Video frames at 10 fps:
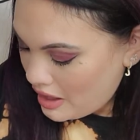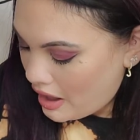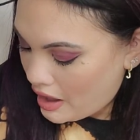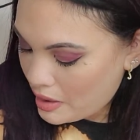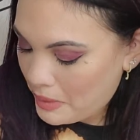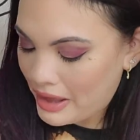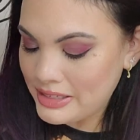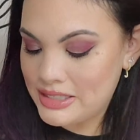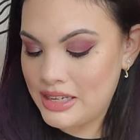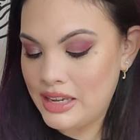I
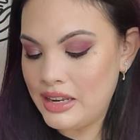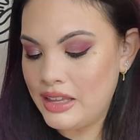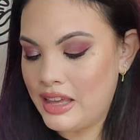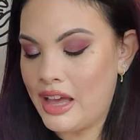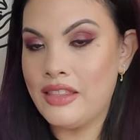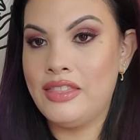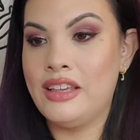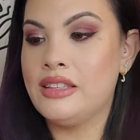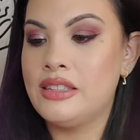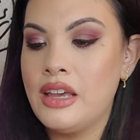did get
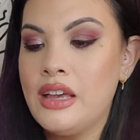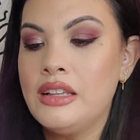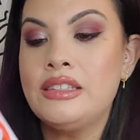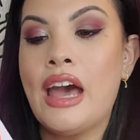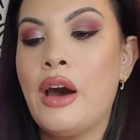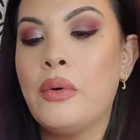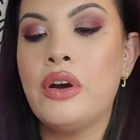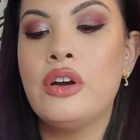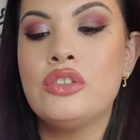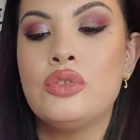this
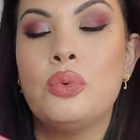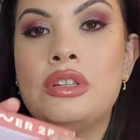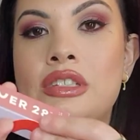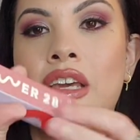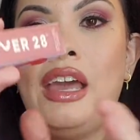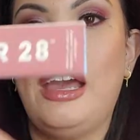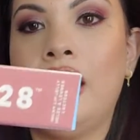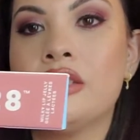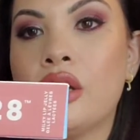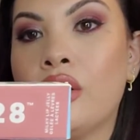Tower
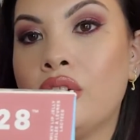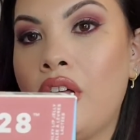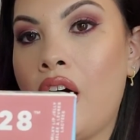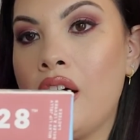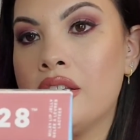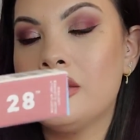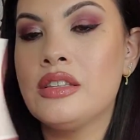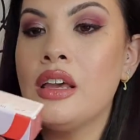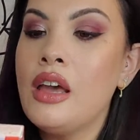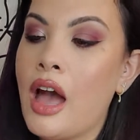28 gloss.
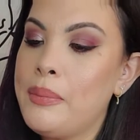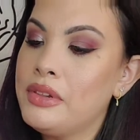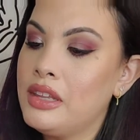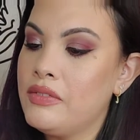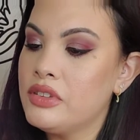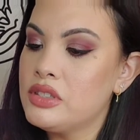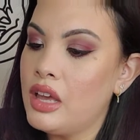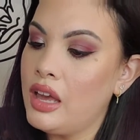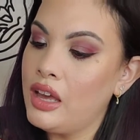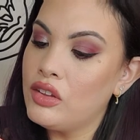I believe it's
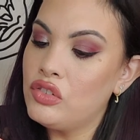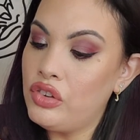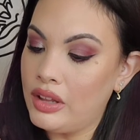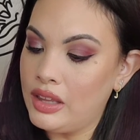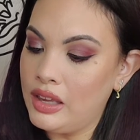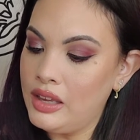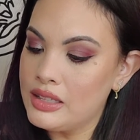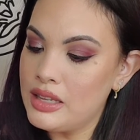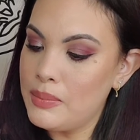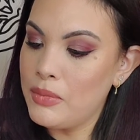a jelly.
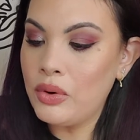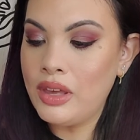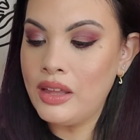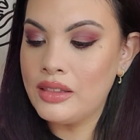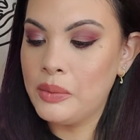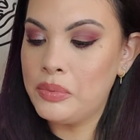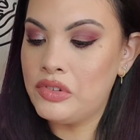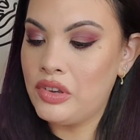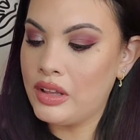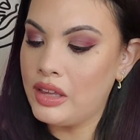It's a milky lip
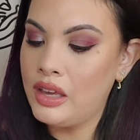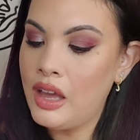jelly,